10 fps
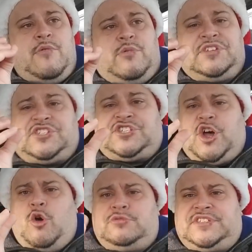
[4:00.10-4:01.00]
it was
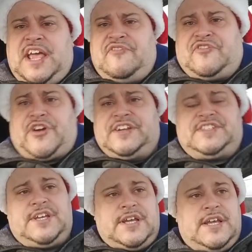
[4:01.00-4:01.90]
so
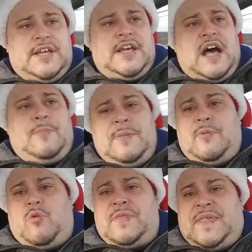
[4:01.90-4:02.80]
different. How people
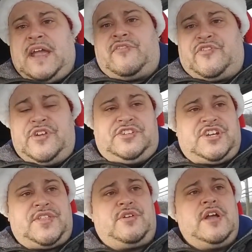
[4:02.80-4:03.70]
were there for each
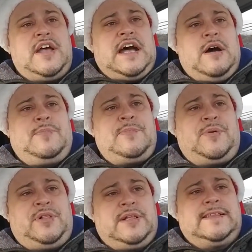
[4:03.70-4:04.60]
other. How
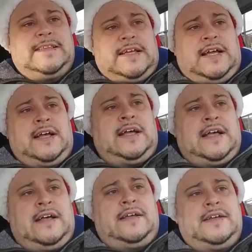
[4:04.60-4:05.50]
people,
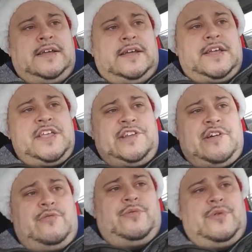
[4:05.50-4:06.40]
you
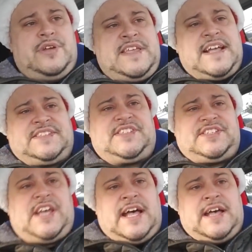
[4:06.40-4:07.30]
know,
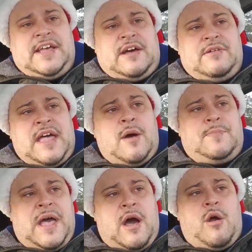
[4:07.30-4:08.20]
yes,
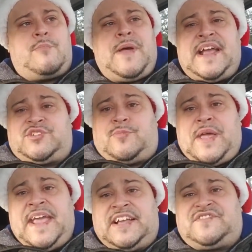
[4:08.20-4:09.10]
how our banks were
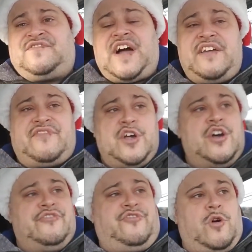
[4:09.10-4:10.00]
paying us
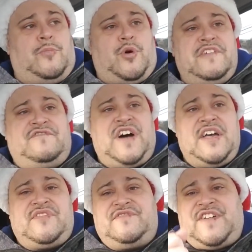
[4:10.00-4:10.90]

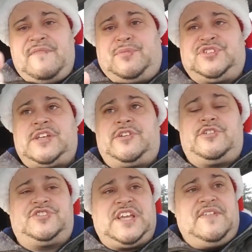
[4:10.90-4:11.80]
4.5 and 5% on
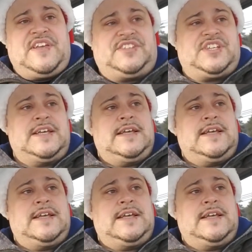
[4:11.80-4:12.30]
our savings.